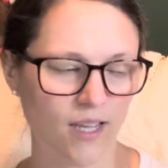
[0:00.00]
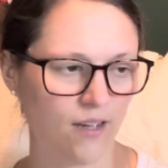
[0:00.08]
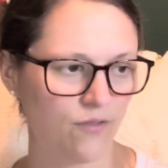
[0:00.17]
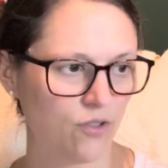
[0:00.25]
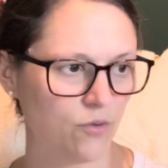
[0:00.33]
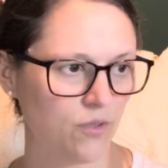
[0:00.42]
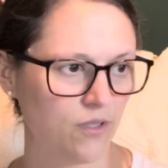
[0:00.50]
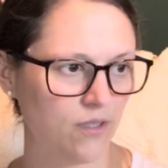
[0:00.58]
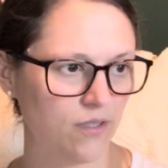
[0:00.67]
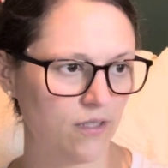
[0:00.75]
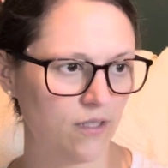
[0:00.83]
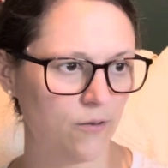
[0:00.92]
after it was
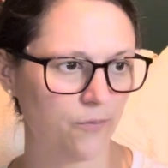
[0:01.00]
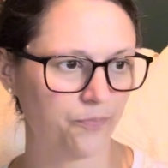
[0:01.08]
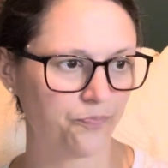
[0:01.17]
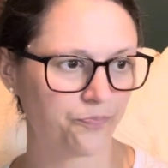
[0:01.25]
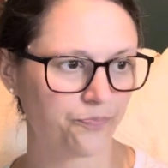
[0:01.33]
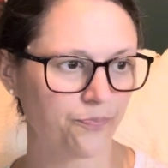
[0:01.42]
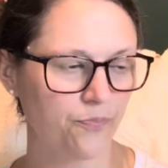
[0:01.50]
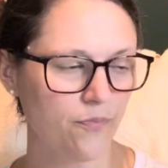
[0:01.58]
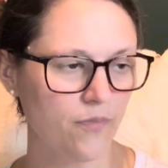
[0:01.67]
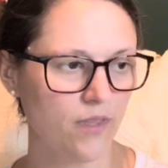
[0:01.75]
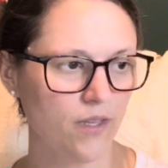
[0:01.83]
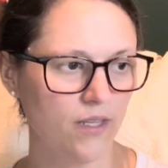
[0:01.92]
listed.
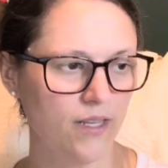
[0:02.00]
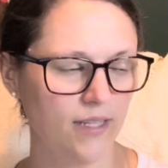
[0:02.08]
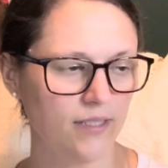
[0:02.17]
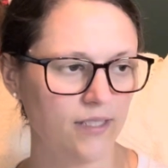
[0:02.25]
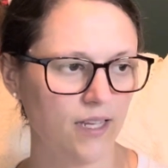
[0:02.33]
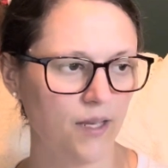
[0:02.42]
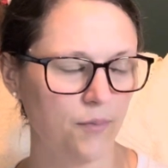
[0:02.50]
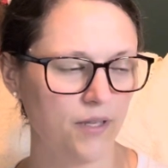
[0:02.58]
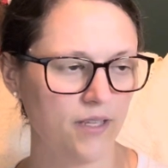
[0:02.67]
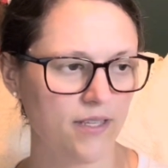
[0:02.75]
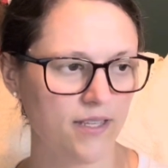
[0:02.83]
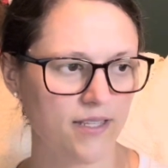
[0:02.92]
Next up
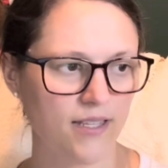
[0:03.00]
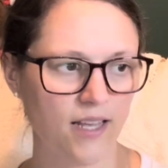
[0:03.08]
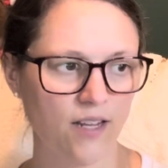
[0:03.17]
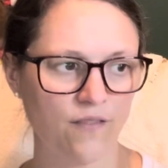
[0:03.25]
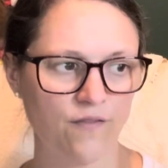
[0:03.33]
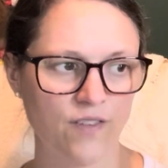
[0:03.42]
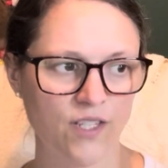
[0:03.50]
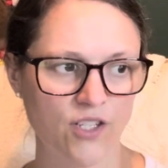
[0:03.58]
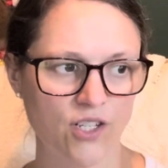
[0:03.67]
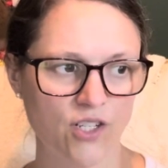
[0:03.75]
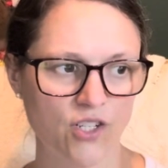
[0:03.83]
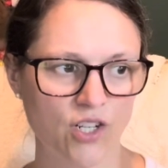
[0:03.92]
is a set of
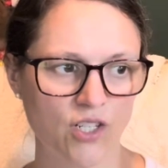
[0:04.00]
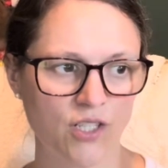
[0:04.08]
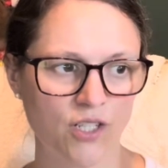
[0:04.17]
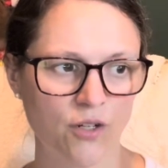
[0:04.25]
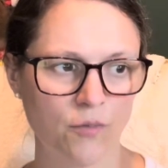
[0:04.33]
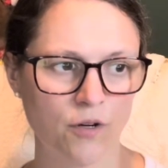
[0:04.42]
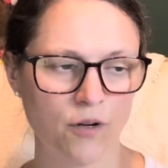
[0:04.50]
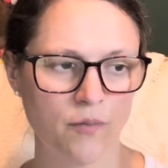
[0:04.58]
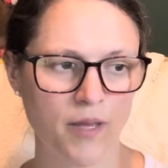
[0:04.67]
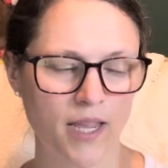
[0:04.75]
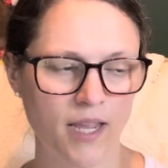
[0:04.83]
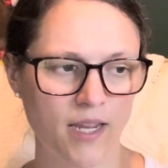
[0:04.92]
vintage Little
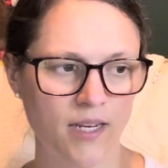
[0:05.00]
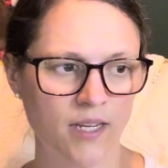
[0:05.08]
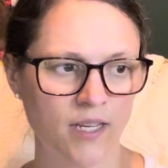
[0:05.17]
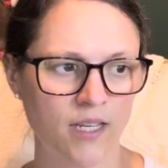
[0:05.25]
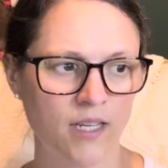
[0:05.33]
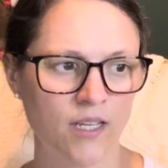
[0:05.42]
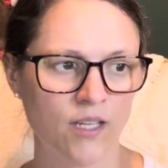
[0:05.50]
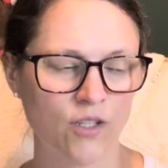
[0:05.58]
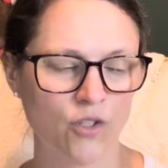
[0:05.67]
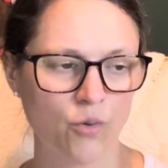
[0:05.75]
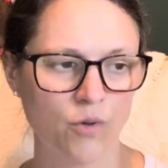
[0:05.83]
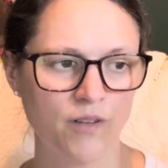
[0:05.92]
Mermaid
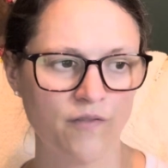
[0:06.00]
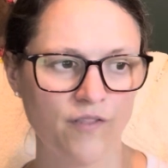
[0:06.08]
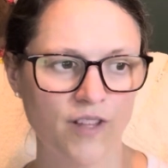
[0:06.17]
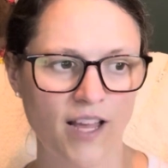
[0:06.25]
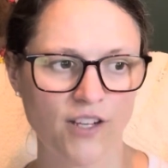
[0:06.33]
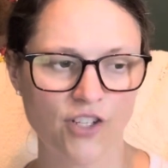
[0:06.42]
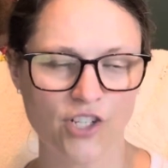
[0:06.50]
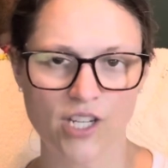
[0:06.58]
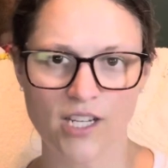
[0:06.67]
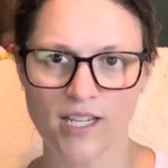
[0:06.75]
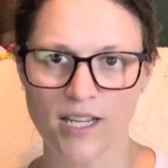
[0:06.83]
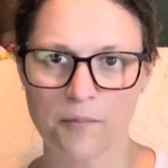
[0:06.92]
twin flat
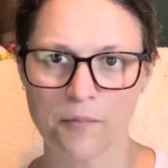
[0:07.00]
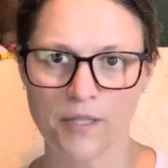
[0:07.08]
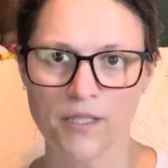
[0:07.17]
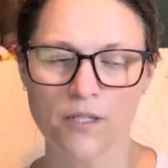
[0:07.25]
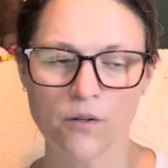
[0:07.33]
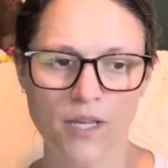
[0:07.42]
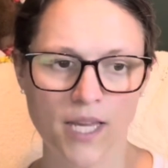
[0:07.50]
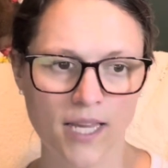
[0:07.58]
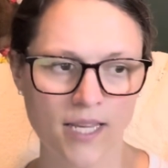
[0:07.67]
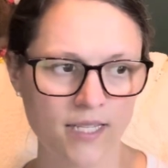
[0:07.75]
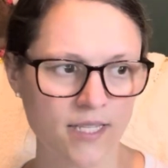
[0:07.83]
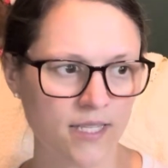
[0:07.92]
sheet and
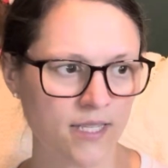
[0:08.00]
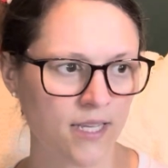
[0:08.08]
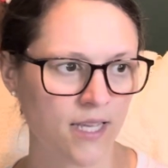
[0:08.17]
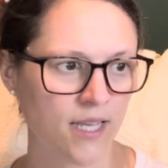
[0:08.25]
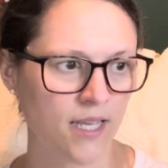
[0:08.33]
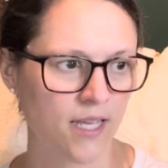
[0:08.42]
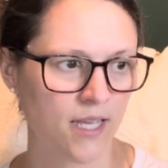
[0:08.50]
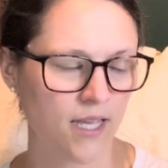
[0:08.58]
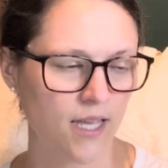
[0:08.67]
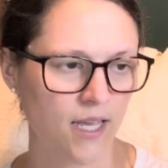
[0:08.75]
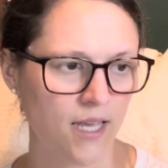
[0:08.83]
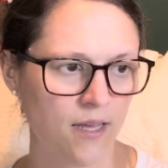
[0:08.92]
pillowcase.
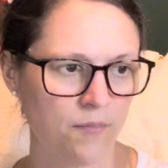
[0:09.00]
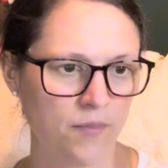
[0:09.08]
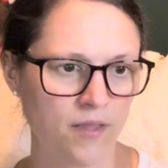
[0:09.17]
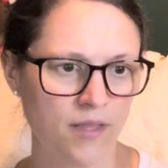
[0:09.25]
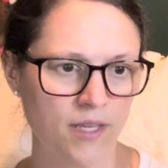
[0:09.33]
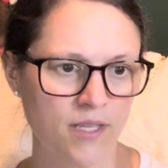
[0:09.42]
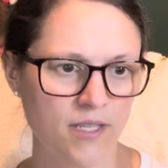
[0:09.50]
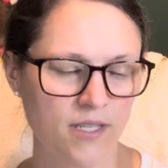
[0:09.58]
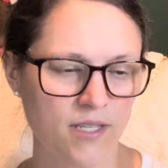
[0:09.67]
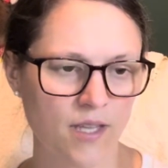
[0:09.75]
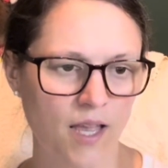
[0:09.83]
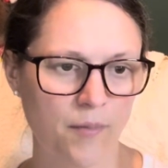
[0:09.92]

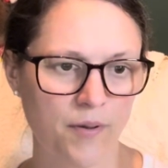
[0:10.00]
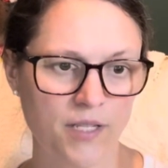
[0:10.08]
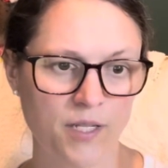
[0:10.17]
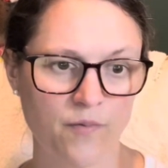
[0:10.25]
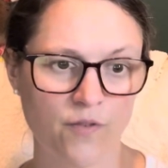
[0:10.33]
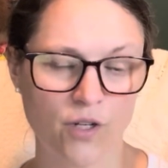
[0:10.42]
This I picked up for